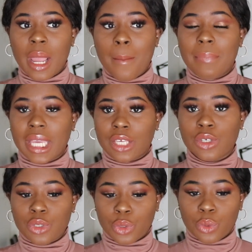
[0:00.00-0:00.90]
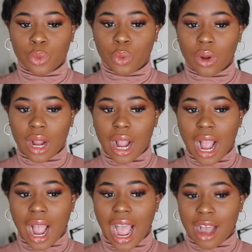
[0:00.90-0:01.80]
making you
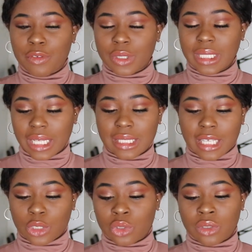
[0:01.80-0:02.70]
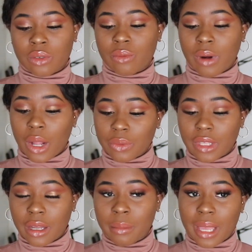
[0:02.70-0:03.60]
have your day scheduled around
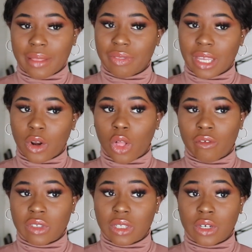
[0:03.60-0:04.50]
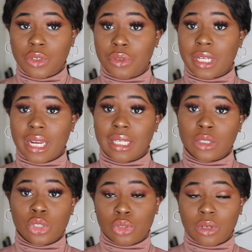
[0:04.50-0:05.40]
them, and then all of a sudden you're getting
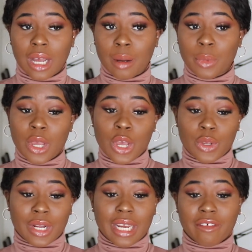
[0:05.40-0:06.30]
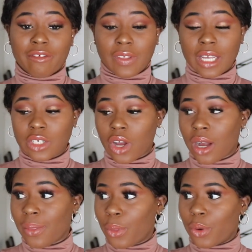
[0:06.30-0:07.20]
stood up, you're getting flaked
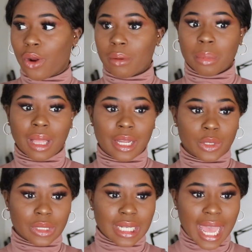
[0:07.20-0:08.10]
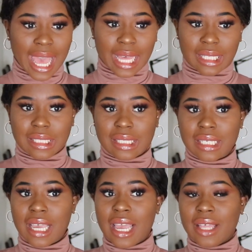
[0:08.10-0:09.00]
on, they're not replying your texts,
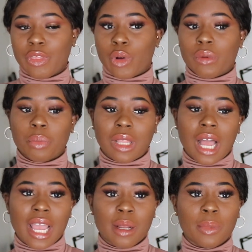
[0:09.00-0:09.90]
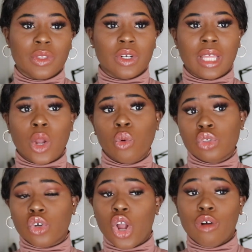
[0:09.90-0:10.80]
they're replying but they're like, oh
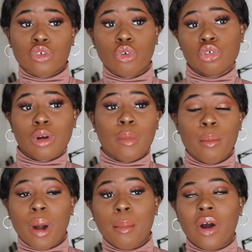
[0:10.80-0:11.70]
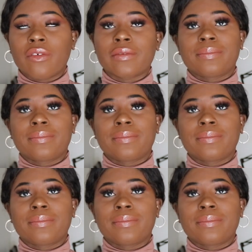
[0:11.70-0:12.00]
sorry, I have to go drop my mom off.